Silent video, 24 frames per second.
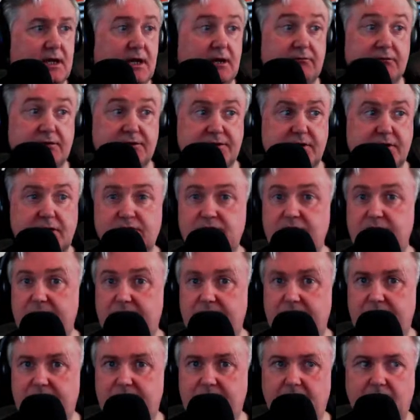researching the
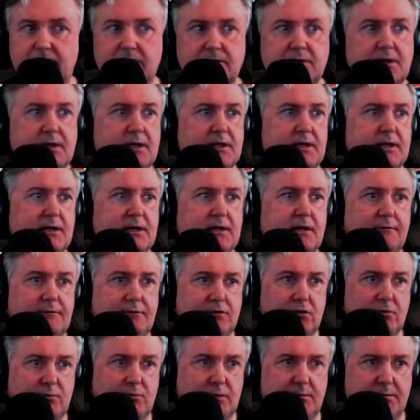unknown of
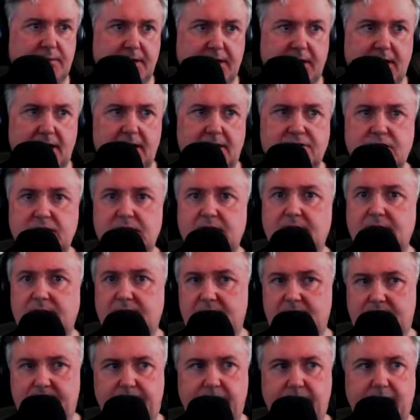human biology
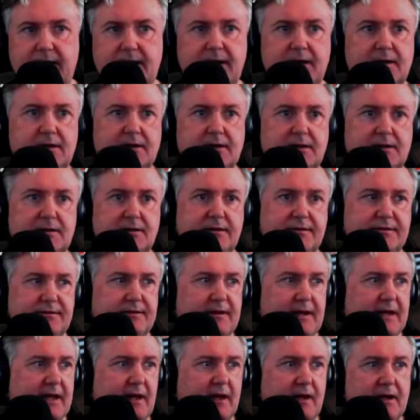in the brain, the
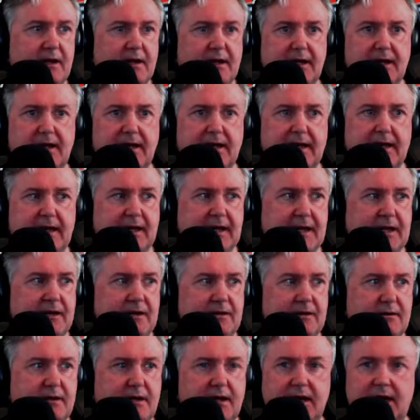cell,
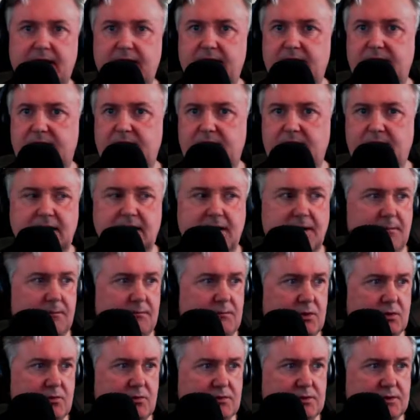and the
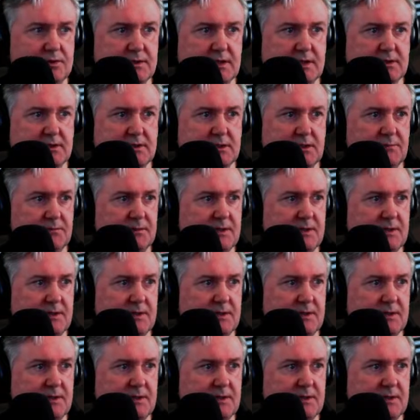immune system.